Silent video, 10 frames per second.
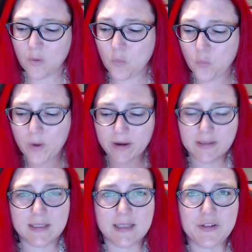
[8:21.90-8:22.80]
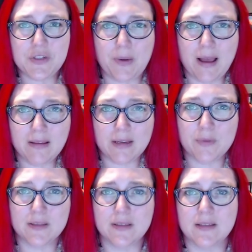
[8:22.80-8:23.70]
Where's the sensuality?
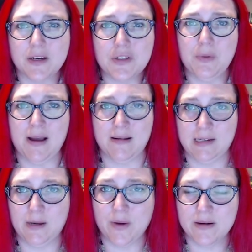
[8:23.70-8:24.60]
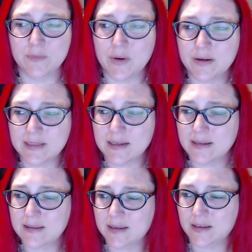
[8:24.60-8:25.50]
Where's the sexuality? Where where is
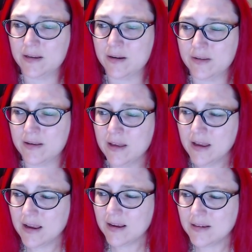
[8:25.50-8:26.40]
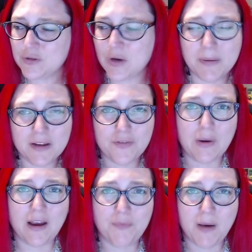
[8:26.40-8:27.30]
anything? You know. Dropping a
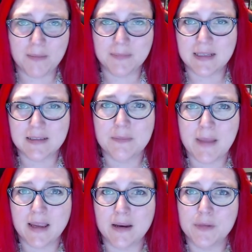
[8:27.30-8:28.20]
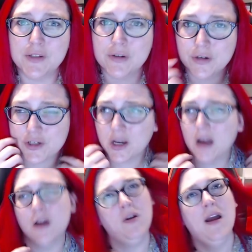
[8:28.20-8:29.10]
few F bombs doesn't make it a mature
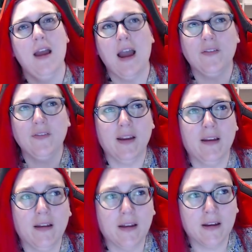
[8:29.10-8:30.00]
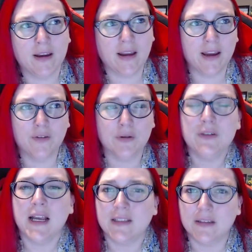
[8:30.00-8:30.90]
show. Having a, a
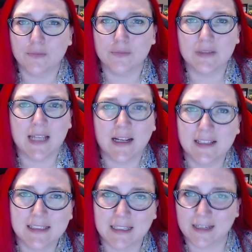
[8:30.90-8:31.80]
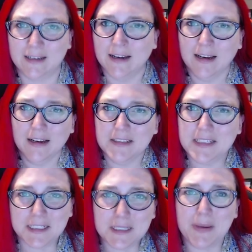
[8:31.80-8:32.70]
grotesque sex scene
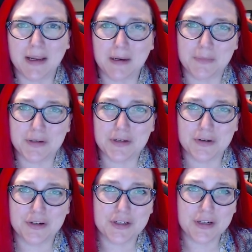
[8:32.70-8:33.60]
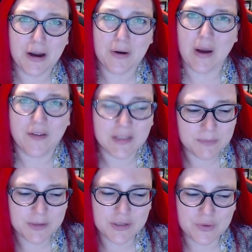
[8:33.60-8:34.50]
doesn't make it a mature show. Have
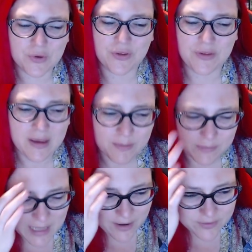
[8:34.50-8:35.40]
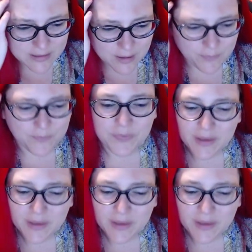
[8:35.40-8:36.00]
some mature themes. Have some,